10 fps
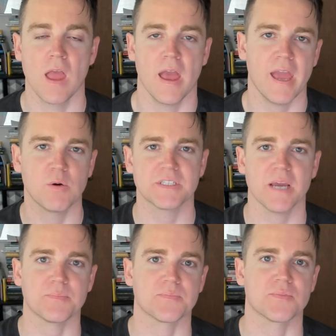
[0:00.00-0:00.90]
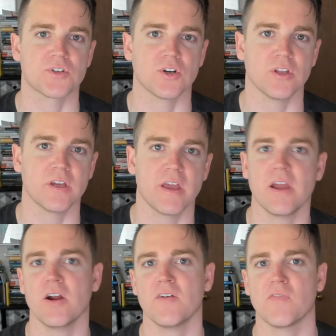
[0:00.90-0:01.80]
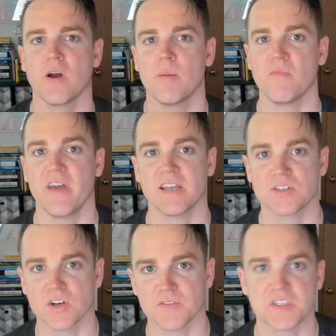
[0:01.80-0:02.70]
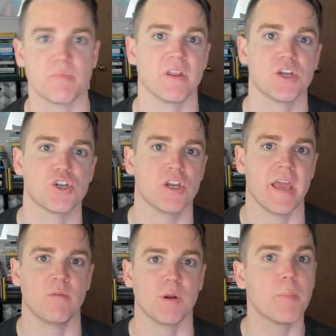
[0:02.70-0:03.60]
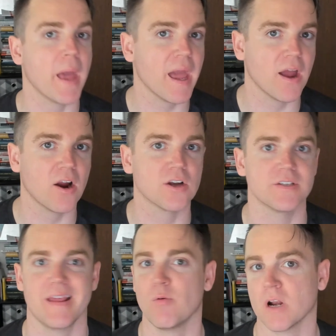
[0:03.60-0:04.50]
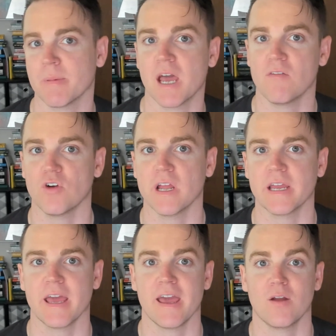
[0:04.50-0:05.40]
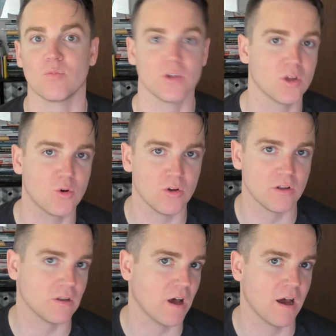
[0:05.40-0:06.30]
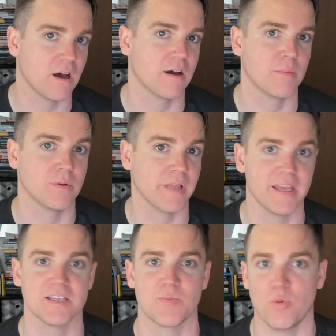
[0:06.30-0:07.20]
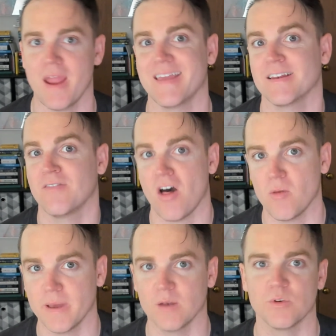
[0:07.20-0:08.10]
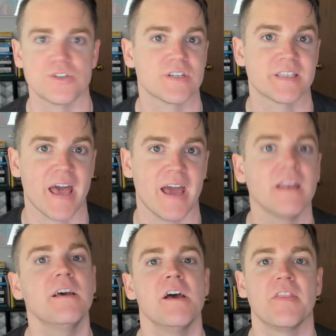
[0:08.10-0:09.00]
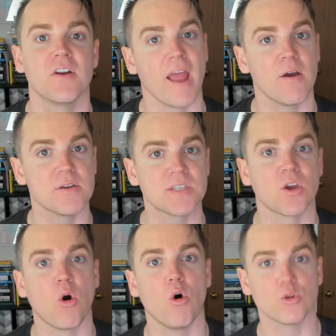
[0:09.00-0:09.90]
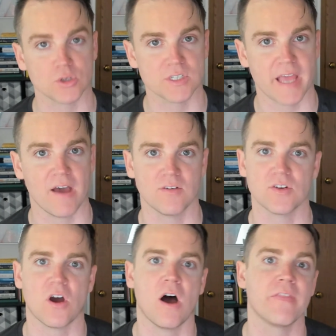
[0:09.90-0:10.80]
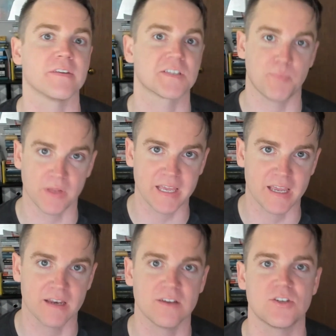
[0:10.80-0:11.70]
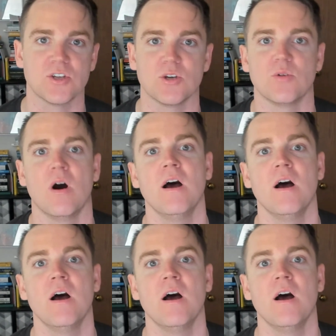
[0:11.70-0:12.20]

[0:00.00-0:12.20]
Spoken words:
Hey, what's up? Sterling here from Vagus Nerve Stimulation and Repair. Today we're going to be covering a really cool latest breaking development, which is that they're now using ultrasound on the spleen to